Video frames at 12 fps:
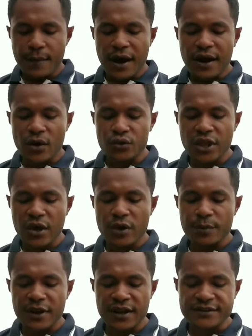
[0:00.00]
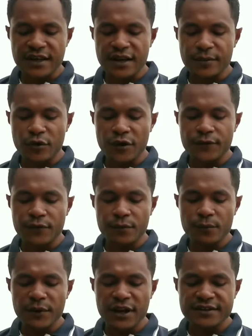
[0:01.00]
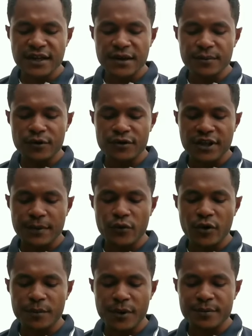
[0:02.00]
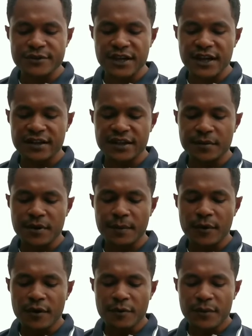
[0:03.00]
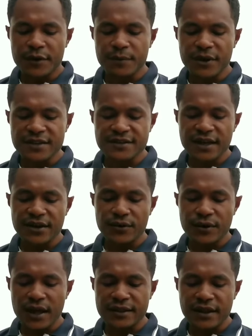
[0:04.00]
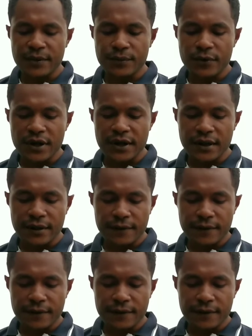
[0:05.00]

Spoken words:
Account there with Bila Salim with Bila Salim ko number one from selective. But Bila Salim ko lang tap one.